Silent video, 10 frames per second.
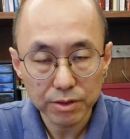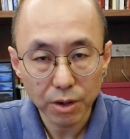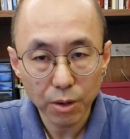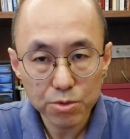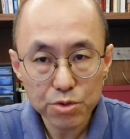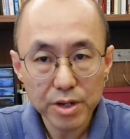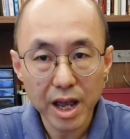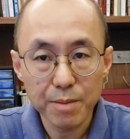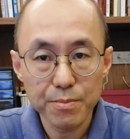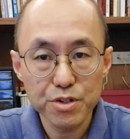also
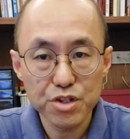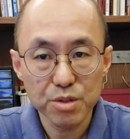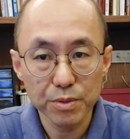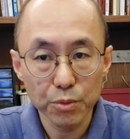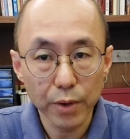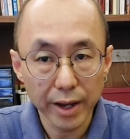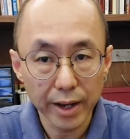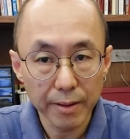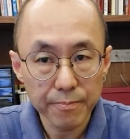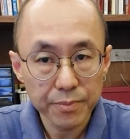happens to be where